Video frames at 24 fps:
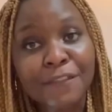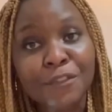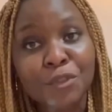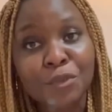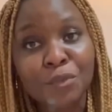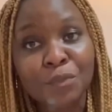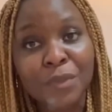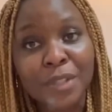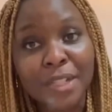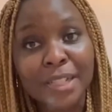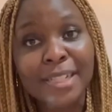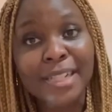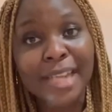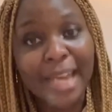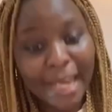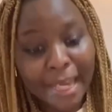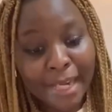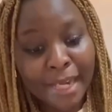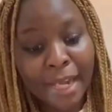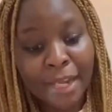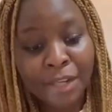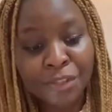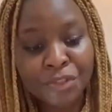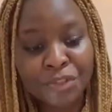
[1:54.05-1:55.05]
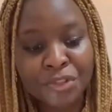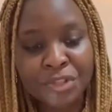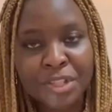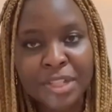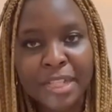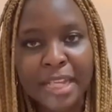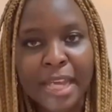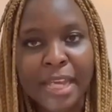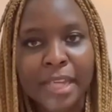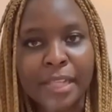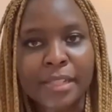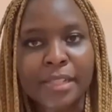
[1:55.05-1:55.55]
to read and
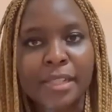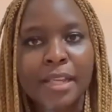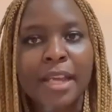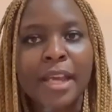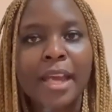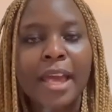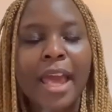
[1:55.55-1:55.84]
understand.